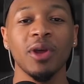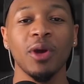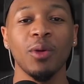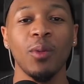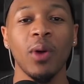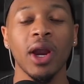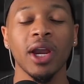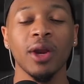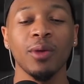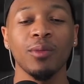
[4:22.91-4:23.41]
their
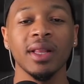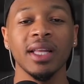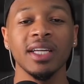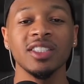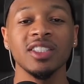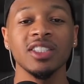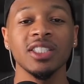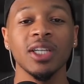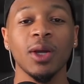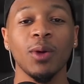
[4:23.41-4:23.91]
working
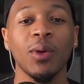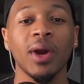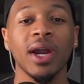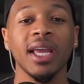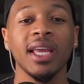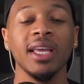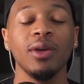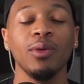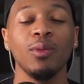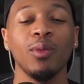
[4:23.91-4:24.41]
relationship, where
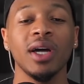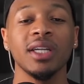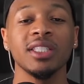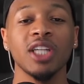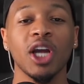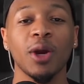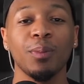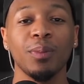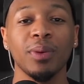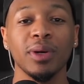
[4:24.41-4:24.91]
he was
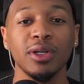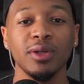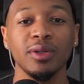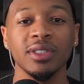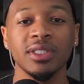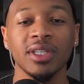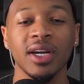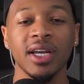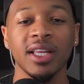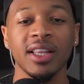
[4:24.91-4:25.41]
her
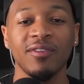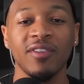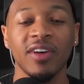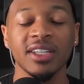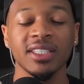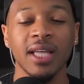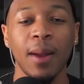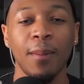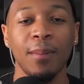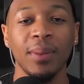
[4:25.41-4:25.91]
producer in the
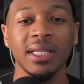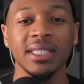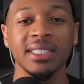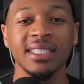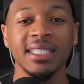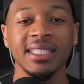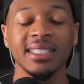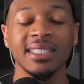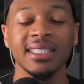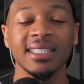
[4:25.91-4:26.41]
first couple of
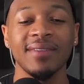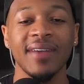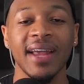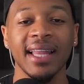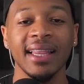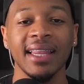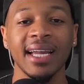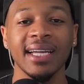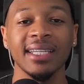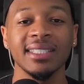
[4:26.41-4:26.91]
seasons of
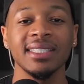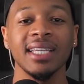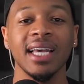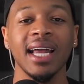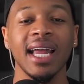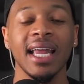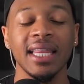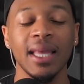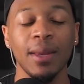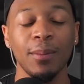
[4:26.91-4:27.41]

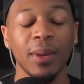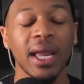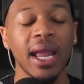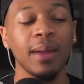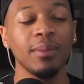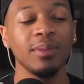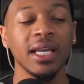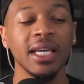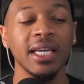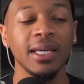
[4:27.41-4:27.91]
Atlanta and then
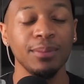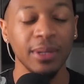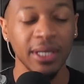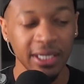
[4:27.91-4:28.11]
became the EP,